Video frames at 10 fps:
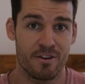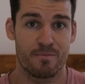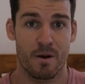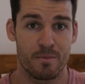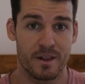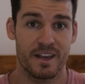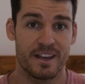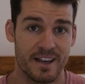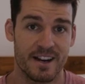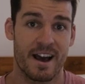you'll probably
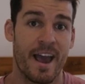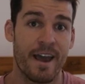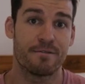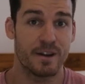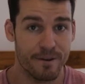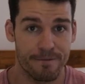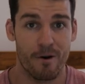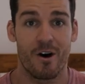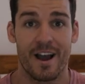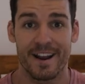get a hefty
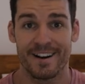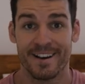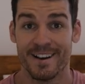fine.